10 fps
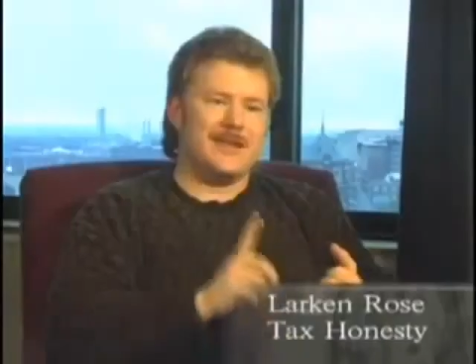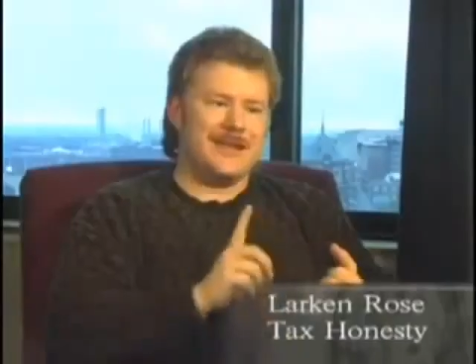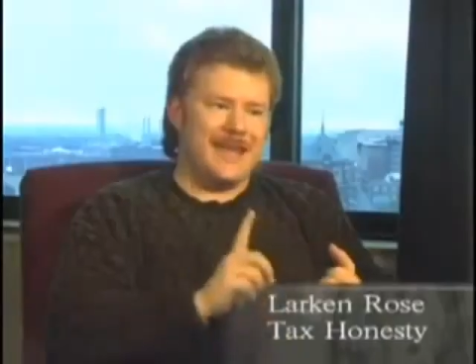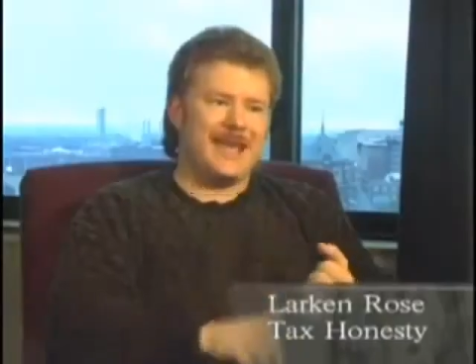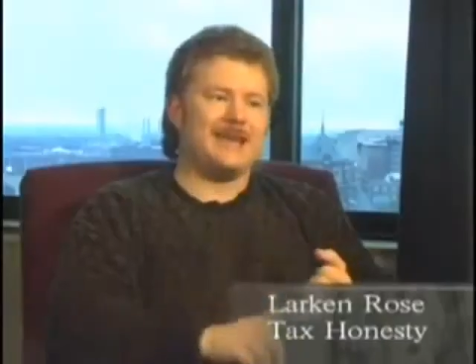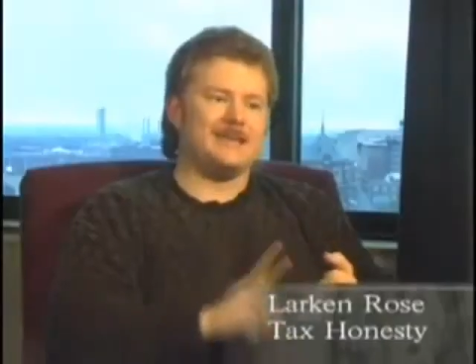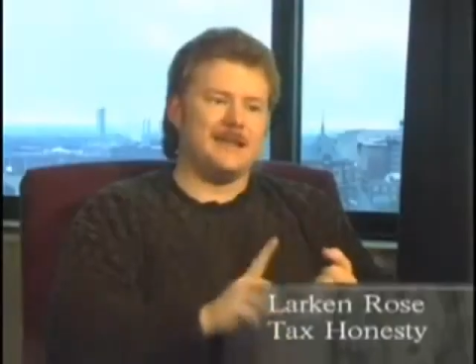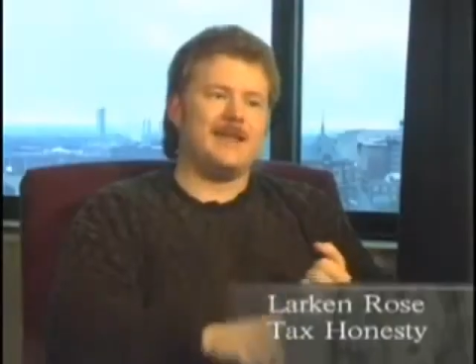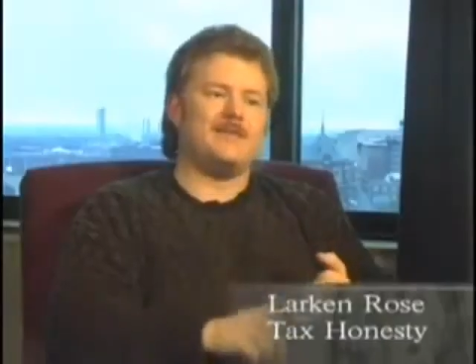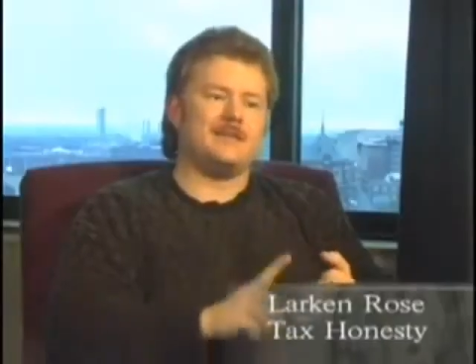They can't
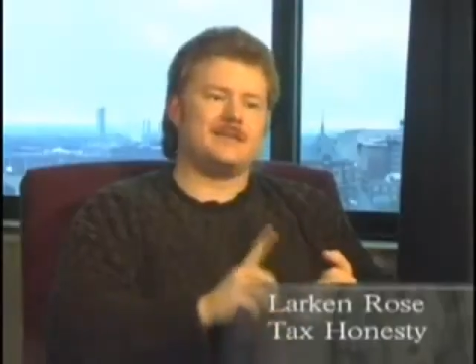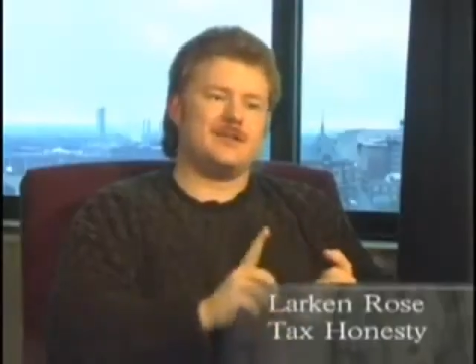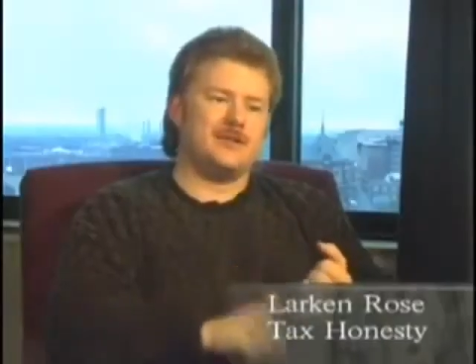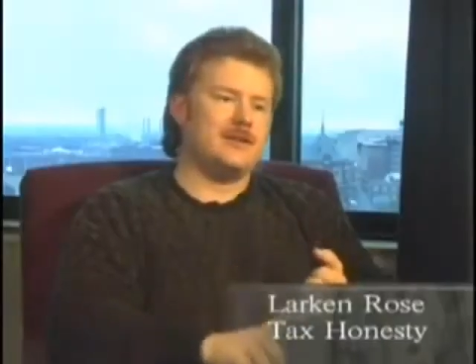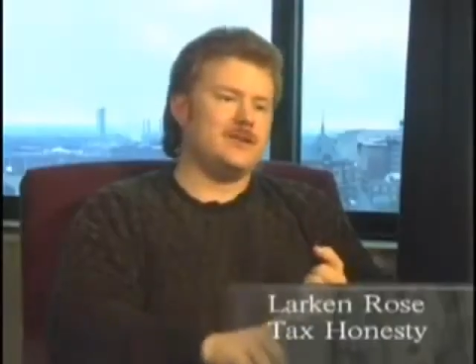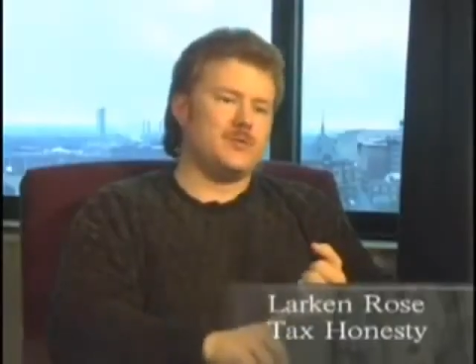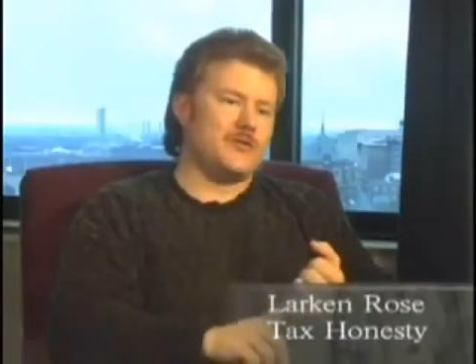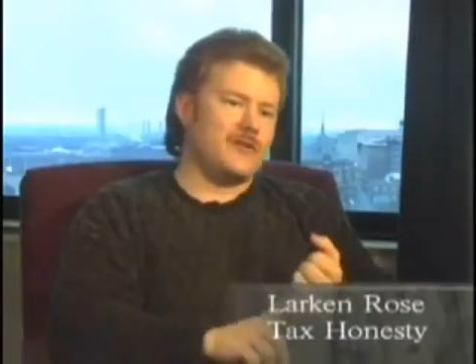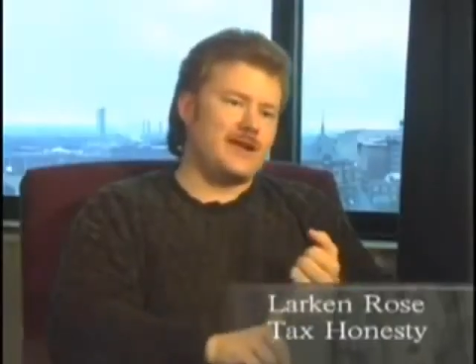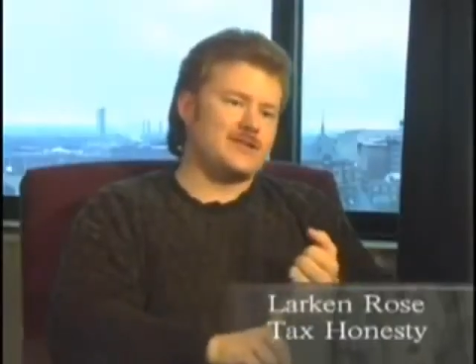let this turn into
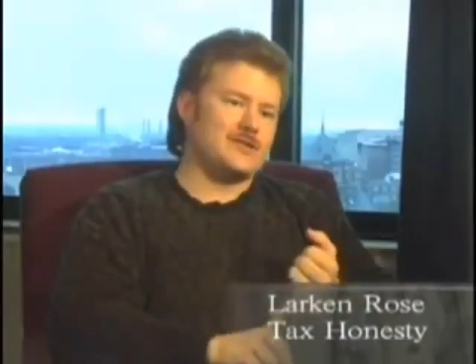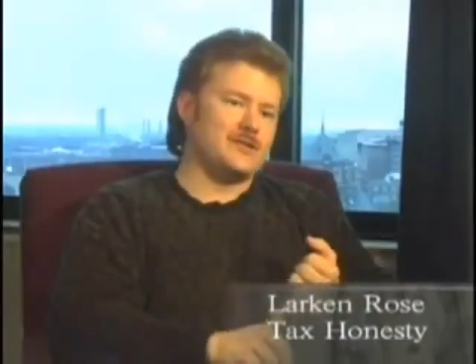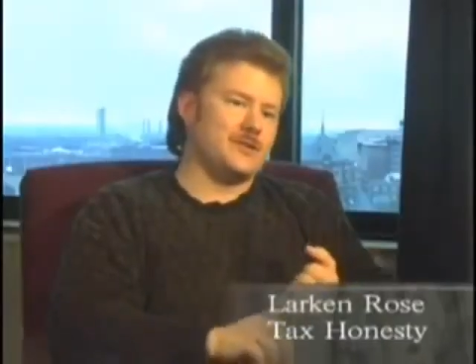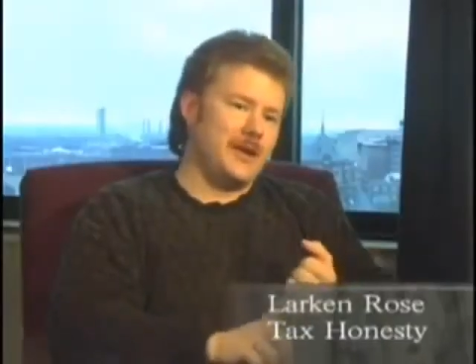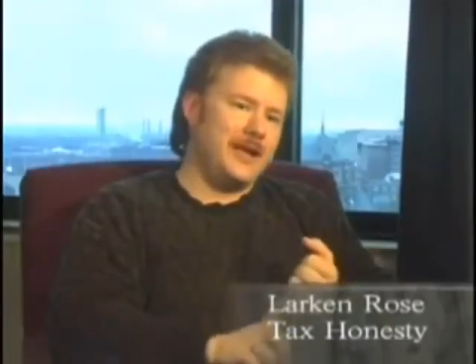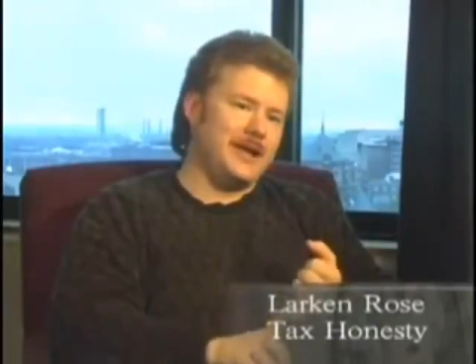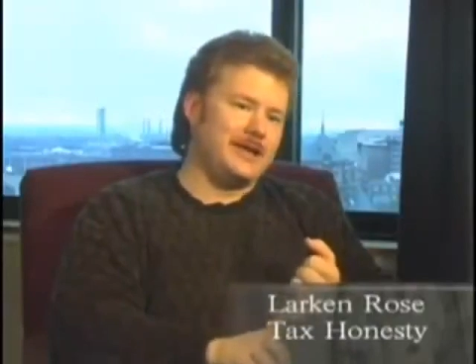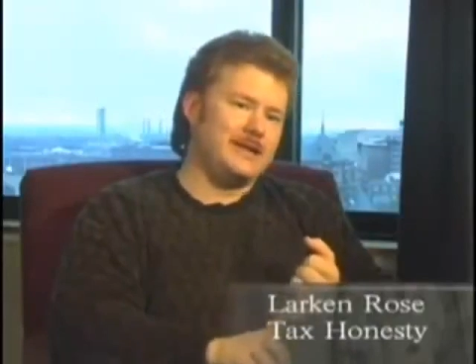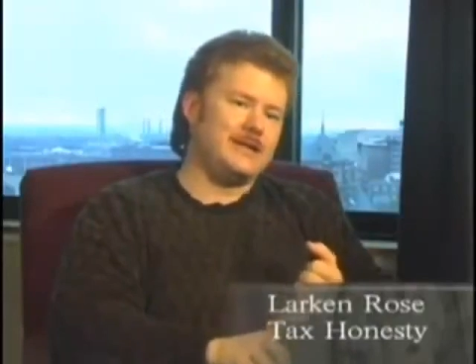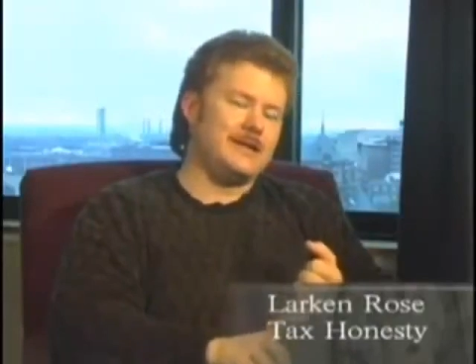a rational
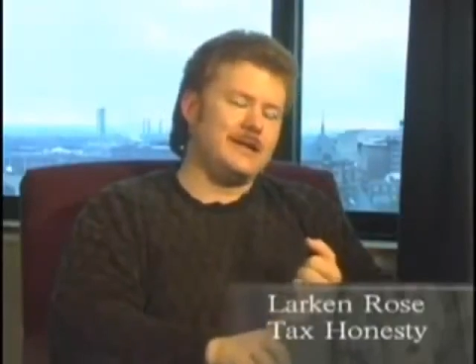debate